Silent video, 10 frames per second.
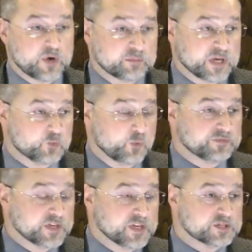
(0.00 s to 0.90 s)
do I mean?
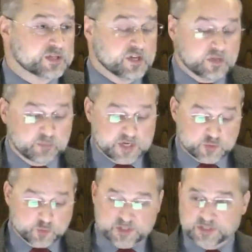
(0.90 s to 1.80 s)
What things
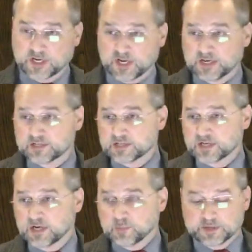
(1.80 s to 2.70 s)
must we change?
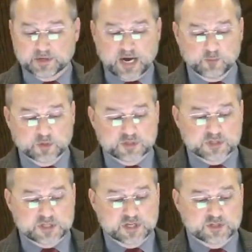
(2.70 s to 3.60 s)
Brethren, I want to
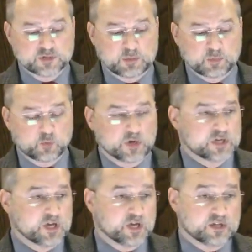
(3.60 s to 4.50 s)
suggest to you, number
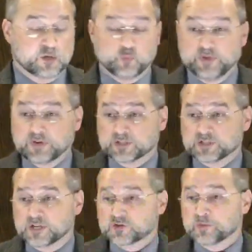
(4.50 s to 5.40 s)
one, that we've got to
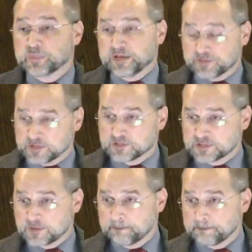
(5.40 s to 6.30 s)
change our
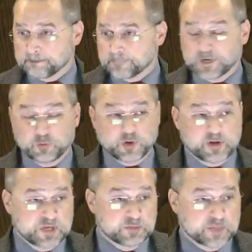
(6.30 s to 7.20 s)
methods. Now, what do
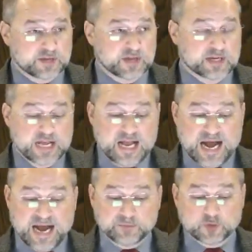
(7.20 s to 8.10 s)
I mean by that?
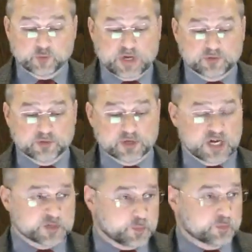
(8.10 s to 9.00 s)
I'm the director of the
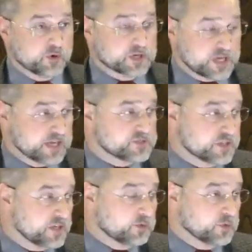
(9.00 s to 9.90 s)
Gospel
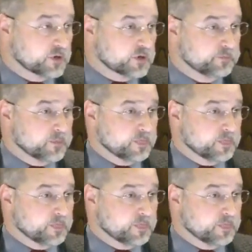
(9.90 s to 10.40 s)
Broadcasting Network.